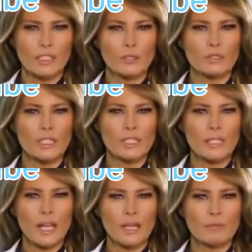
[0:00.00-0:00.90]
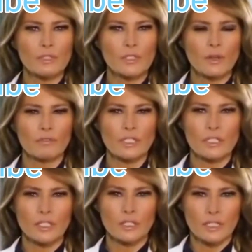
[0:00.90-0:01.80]
And through these times of
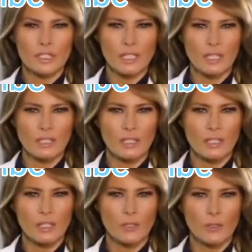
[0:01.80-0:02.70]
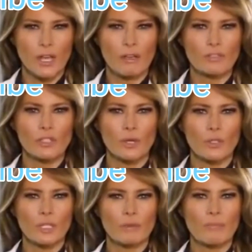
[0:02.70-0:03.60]
uncertainty, we have
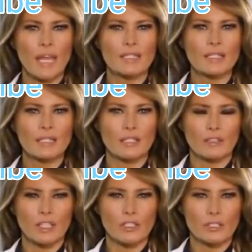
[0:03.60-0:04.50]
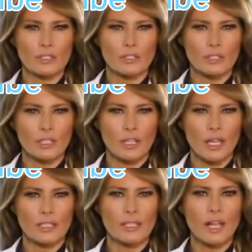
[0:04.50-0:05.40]
shown immense courage
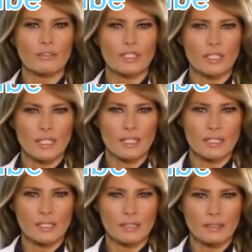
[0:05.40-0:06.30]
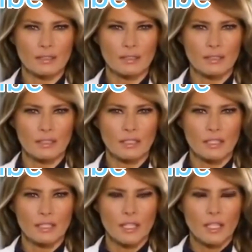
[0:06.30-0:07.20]
and selflessness.
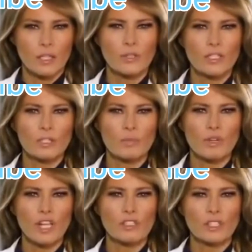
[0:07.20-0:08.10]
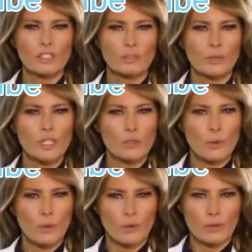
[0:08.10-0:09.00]
You are an inspiration to us
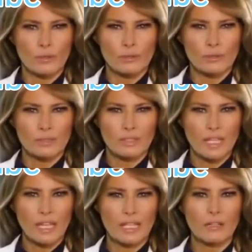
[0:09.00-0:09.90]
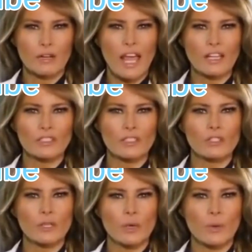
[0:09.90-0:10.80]
all, and your
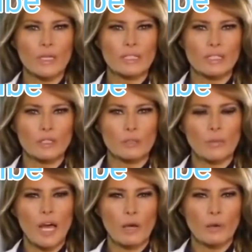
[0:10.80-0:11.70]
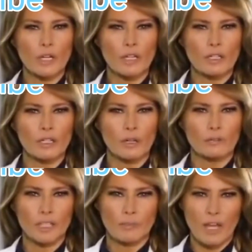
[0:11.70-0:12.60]
actions show us the true power
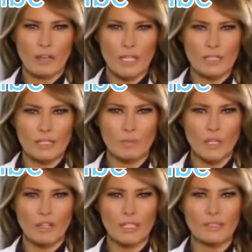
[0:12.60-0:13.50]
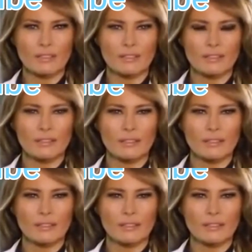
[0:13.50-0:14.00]
of the American spirit.